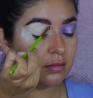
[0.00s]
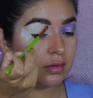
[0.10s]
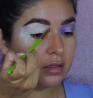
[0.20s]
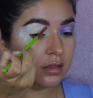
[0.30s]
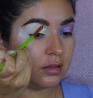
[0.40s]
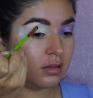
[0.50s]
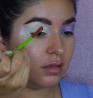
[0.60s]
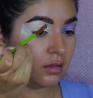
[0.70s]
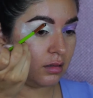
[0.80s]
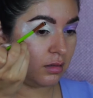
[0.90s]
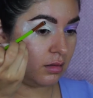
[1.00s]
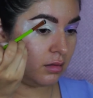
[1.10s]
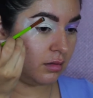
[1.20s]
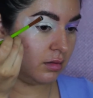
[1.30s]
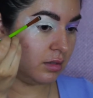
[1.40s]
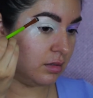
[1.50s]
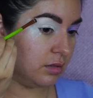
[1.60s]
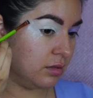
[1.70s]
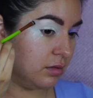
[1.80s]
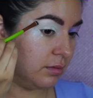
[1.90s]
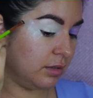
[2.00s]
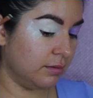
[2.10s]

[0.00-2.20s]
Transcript: but that's just me.